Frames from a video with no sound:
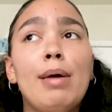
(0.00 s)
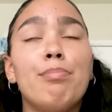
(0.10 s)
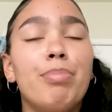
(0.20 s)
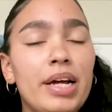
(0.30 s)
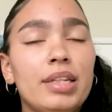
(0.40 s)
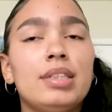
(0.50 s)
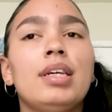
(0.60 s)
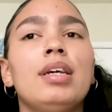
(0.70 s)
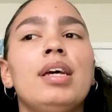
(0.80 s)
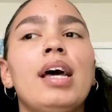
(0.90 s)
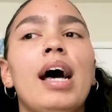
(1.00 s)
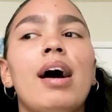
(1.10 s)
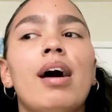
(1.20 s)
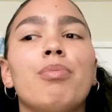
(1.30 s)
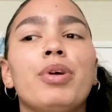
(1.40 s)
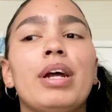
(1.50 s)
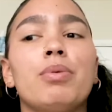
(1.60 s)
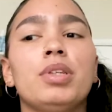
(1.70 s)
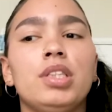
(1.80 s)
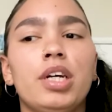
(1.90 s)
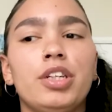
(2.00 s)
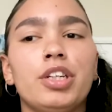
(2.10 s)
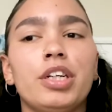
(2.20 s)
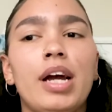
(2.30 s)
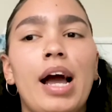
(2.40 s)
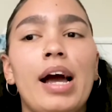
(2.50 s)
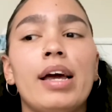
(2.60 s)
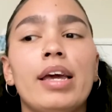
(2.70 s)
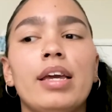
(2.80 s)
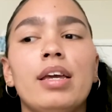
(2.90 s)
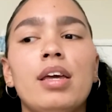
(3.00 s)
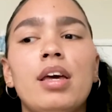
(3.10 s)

But when I was younger, I